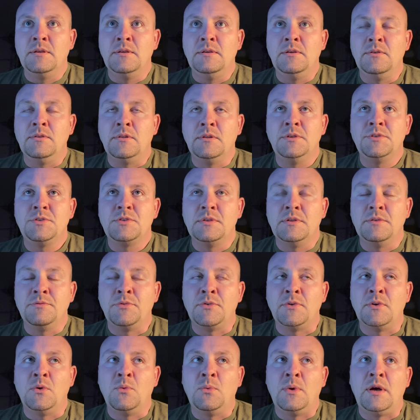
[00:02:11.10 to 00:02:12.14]
you listen
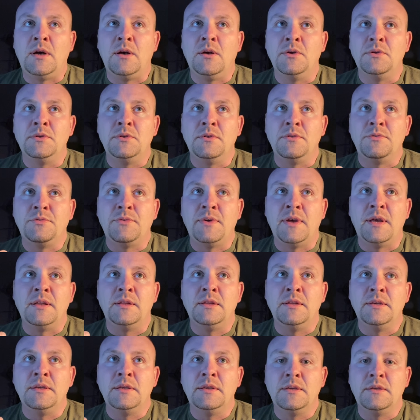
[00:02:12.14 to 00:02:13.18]
for a while, you're
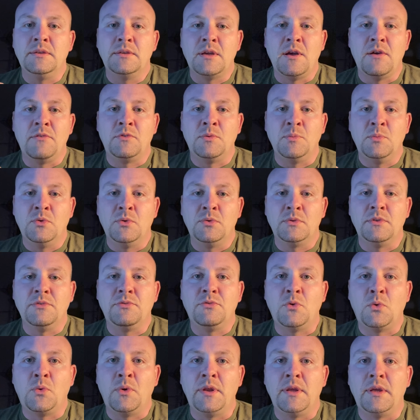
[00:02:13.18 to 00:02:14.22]
finally comfortable with the
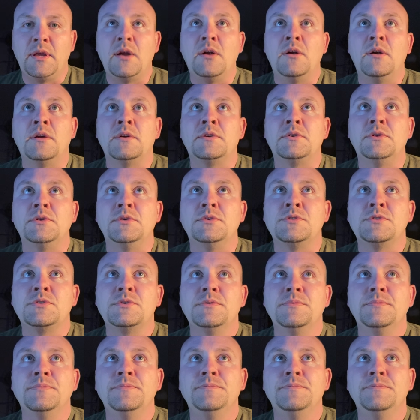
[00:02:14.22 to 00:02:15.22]
40 characters,